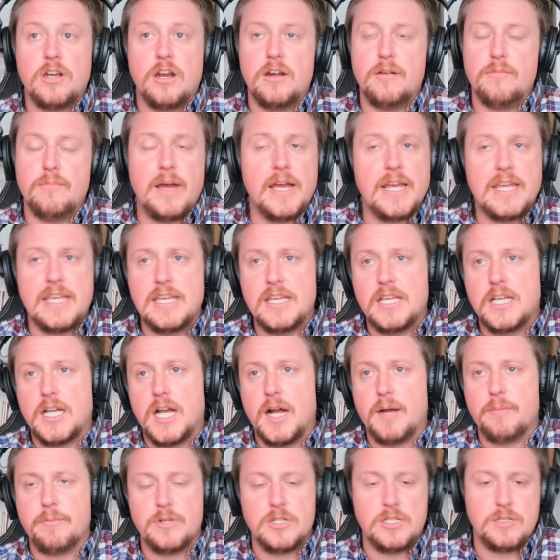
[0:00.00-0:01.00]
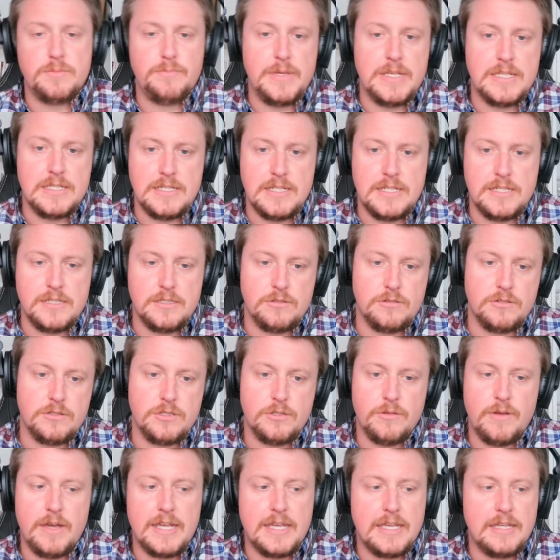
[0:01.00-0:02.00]
start my e-commerce
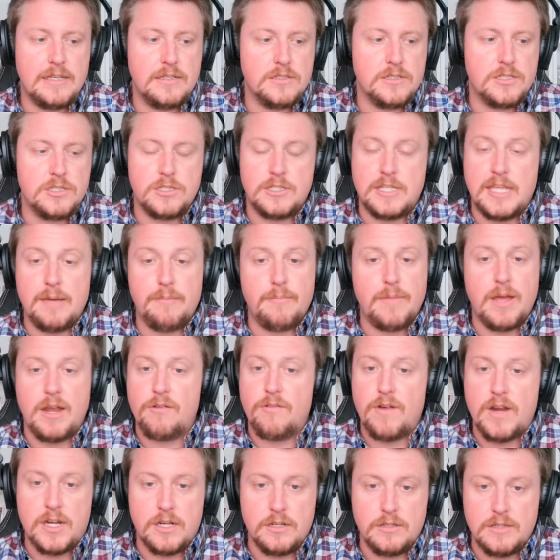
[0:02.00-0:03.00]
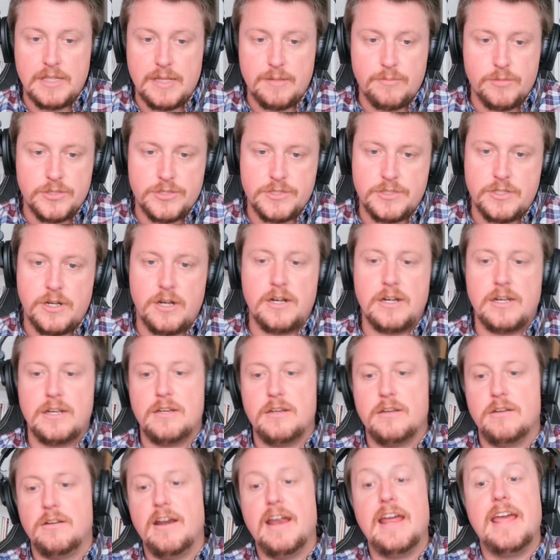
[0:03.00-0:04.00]
business, or so I can get my record label
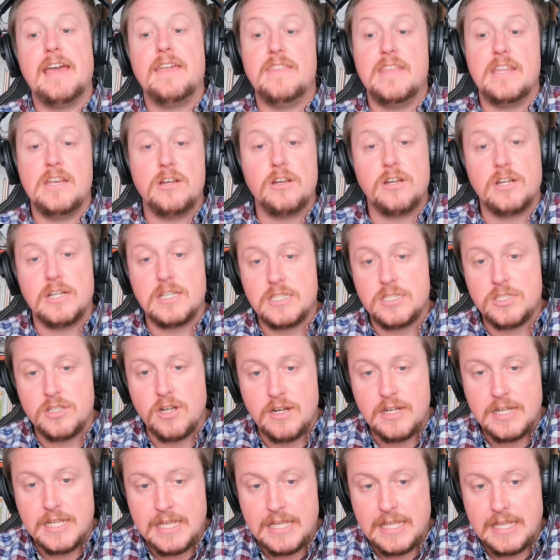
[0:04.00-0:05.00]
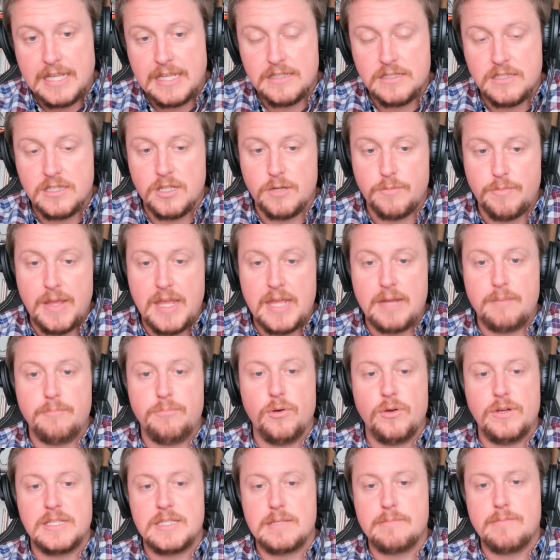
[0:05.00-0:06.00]
started, right? And then you're going to start digging into their
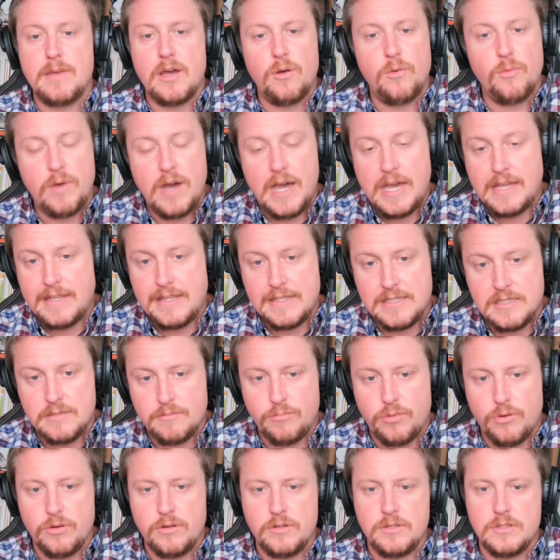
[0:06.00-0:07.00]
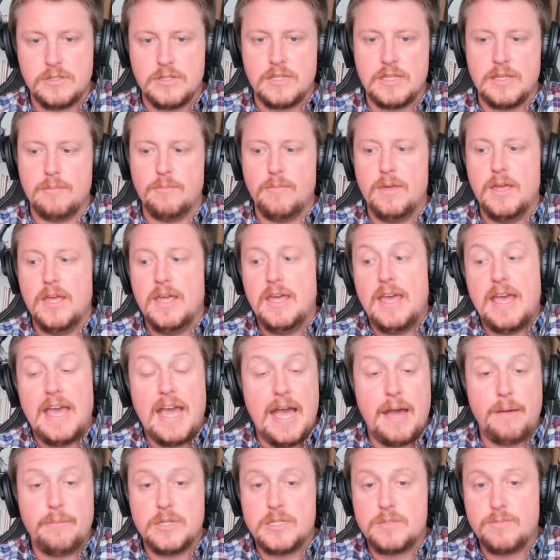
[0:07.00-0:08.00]
pain points about why that's important to them.
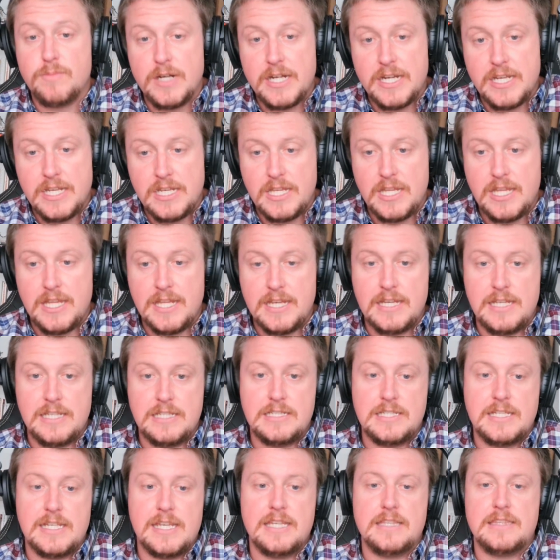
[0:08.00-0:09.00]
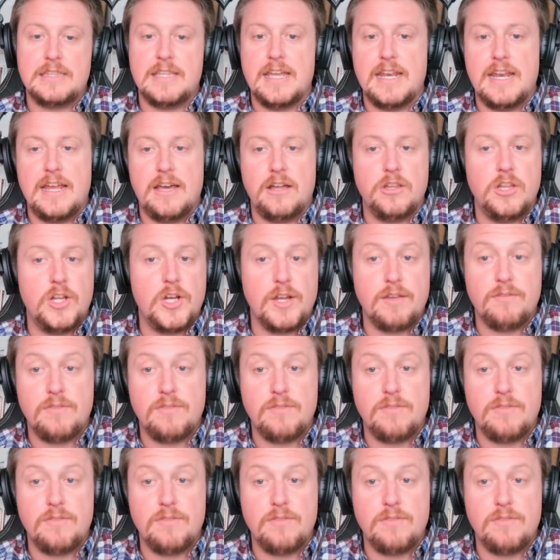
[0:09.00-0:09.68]
How much money do they need to get that?